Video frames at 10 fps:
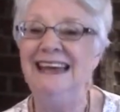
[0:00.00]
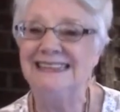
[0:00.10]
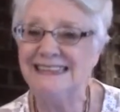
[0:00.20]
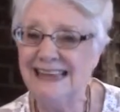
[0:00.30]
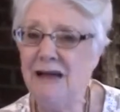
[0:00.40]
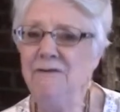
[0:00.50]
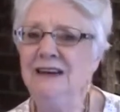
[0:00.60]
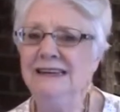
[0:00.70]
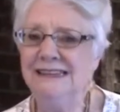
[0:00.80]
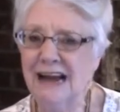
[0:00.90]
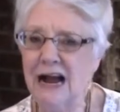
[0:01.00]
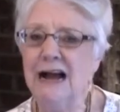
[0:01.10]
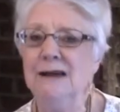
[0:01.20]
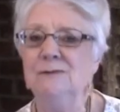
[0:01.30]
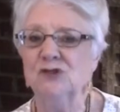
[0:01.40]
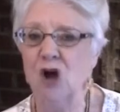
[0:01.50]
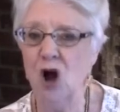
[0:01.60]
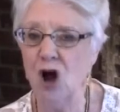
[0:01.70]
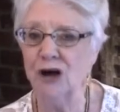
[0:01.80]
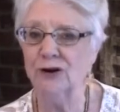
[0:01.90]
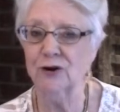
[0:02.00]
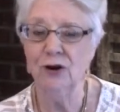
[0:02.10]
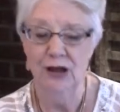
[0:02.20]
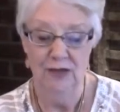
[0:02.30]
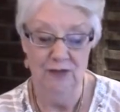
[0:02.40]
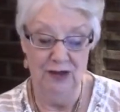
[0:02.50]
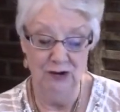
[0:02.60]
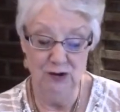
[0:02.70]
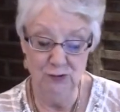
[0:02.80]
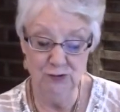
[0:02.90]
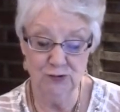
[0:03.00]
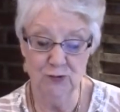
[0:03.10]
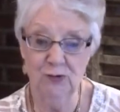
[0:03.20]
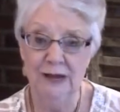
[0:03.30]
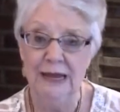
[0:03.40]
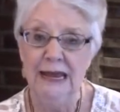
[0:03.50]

seven times hotter than usual.